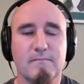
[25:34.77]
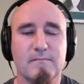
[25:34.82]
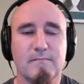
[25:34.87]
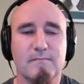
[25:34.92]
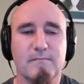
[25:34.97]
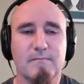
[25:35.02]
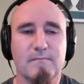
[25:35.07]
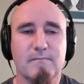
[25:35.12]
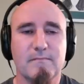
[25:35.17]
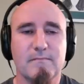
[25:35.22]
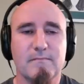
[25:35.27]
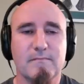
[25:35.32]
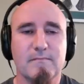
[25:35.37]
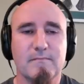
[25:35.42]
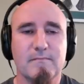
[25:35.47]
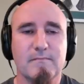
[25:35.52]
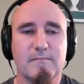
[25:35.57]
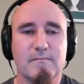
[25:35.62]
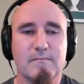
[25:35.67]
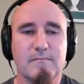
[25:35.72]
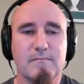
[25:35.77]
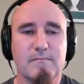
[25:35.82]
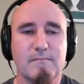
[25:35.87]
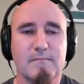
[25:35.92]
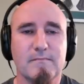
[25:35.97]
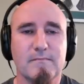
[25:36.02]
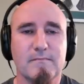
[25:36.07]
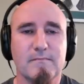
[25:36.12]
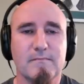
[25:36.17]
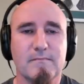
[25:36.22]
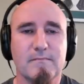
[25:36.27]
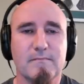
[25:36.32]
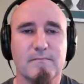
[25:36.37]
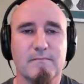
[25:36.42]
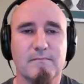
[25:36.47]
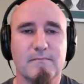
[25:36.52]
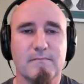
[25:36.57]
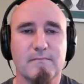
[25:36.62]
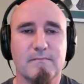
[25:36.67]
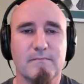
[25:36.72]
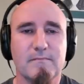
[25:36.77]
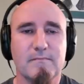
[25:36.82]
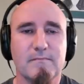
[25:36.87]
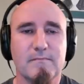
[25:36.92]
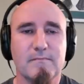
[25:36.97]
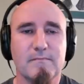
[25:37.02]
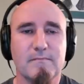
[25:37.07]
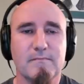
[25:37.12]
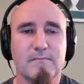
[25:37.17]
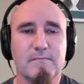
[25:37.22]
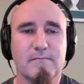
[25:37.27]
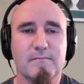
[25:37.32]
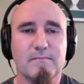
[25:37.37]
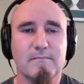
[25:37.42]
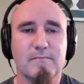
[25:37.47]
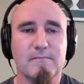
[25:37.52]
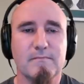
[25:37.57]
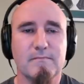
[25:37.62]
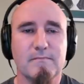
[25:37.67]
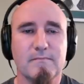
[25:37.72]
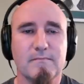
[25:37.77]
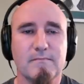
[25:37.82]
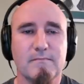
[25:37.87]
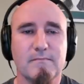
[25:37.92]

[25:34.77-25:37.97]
This person isn't speaking.